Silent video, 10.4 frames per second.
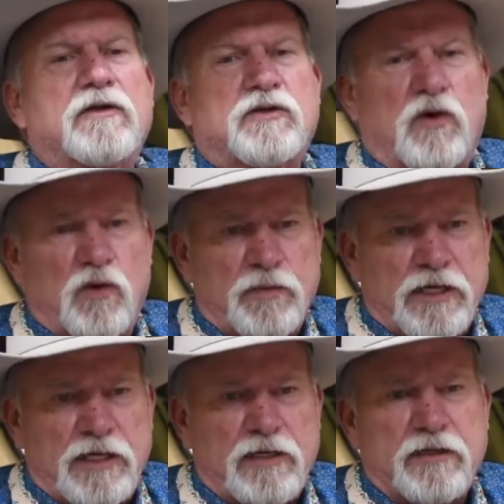told
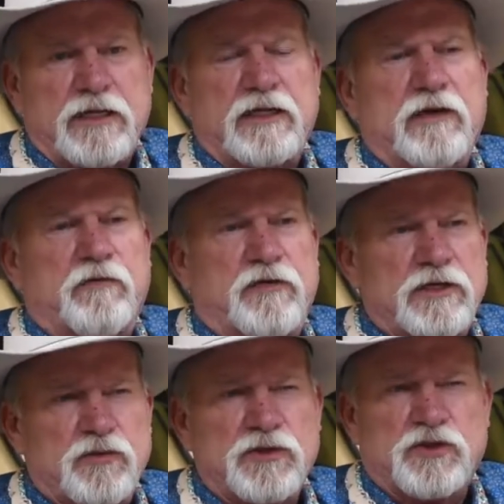me that if
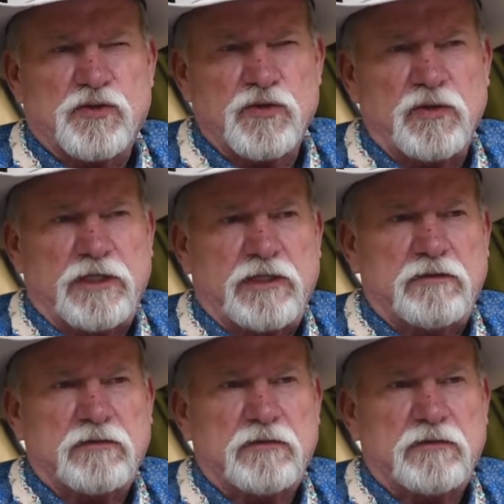this was truly